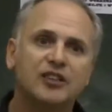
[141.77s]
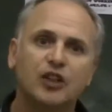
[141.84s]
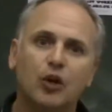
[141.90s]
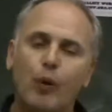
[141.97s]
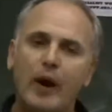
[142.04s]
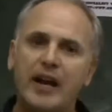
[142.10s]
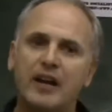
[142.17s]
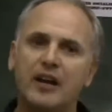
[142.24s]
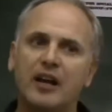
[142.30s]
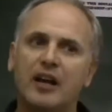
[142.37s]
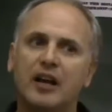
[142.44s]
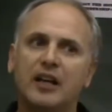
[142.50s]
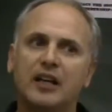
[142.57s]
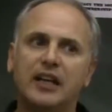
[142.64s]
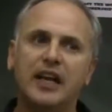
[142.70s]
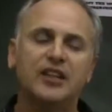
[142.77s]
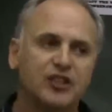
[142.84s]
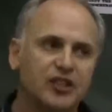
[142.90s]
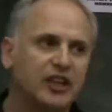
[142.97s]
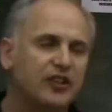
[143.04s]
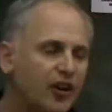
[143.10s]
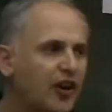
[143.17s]
So when,
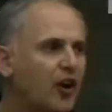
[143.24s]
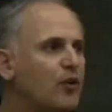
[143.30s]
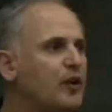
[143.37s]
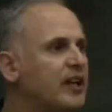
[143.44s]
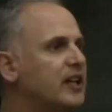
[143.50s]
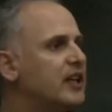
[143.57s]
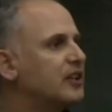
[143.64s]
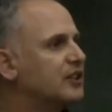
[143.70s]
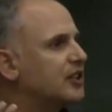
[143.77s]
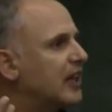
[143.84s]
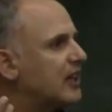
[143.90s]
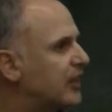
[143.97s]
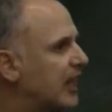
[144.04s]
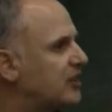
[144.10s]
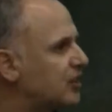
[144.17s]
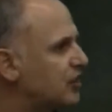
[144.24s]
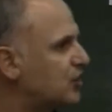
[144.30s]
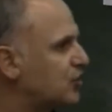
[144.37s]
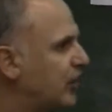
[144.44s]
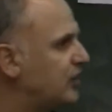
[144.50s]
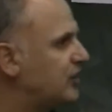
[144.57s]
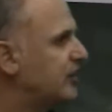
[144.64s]
literally, not only did they take the
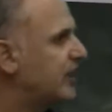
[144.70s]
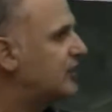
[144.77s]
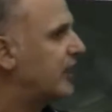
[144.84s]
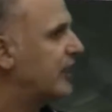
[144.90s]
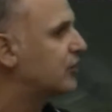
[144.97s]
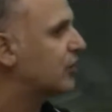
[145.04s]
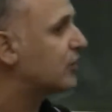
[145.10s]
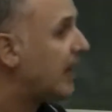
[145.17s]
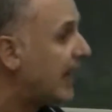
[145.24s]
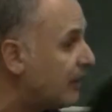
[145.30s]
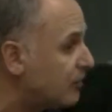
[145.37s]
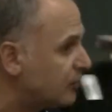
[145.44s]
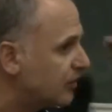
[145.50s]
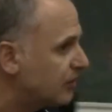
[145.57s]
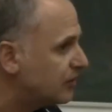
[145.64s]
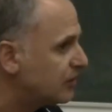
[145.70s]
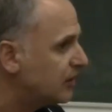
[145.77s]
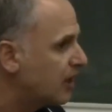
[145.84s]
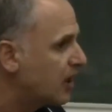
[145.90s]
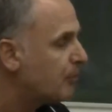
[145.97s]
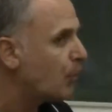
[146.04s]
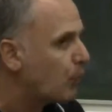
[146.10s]
street from the tens of thousands,
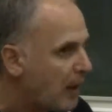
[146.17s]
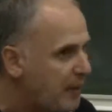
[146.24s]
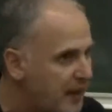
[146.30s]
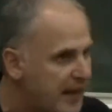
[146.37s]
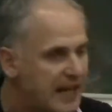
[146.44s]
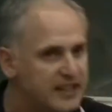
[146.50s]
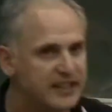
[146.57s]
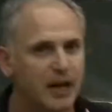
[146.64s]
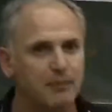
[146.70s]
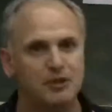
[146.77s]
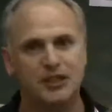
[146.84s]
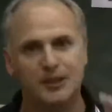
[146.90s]
but when they ended up